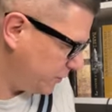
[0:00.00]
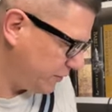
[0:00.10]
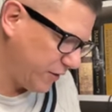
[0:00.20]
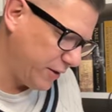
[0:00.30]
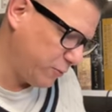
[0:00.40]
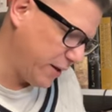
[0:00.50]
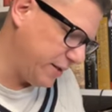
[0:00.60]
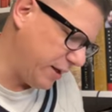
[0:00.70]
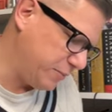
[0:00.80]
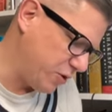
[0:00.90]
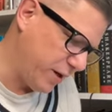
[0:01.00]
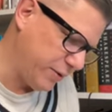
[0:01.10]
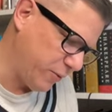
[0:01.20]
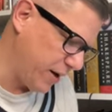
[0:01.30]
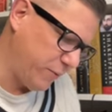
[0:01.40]
what it's like written. I'm trying
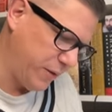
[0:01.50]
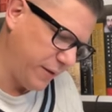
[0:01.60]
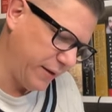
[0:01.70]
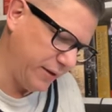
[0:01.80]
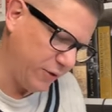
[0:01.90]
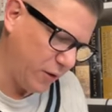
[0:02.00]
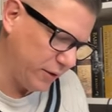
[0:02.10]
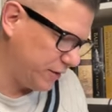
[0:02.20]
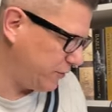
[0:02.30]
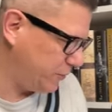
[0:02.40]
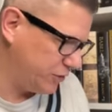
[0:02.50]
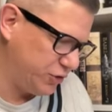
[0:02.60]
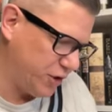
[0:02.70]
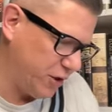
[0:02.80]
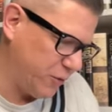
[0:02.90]
to write with it. It's hard to do a
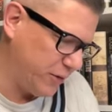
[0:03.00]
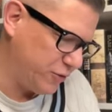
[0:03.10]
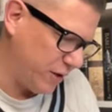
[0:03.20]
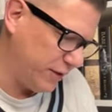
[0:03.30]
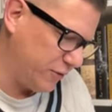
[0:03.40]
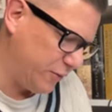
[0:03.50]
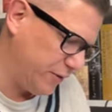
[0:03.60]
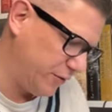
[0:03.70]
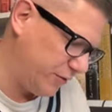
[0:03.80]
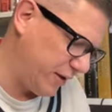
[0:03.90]
show and try to do this at the